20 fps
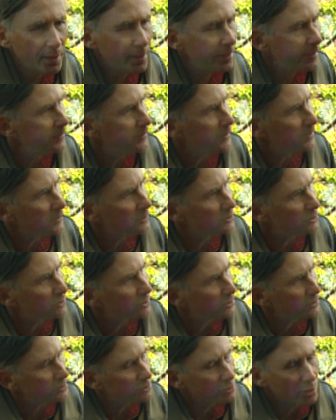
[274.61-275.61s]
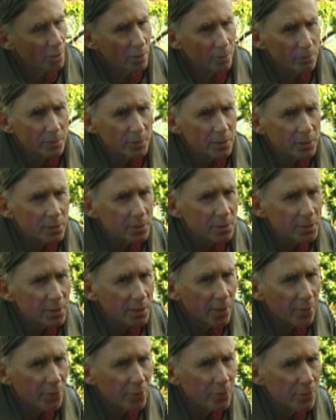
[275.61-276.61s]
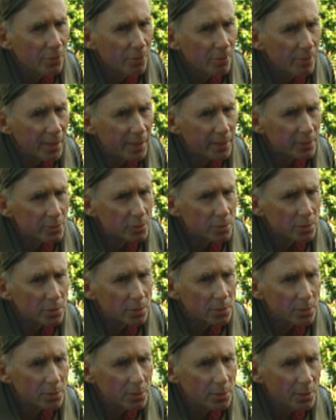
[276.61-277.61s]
and then he starts going in the other direction.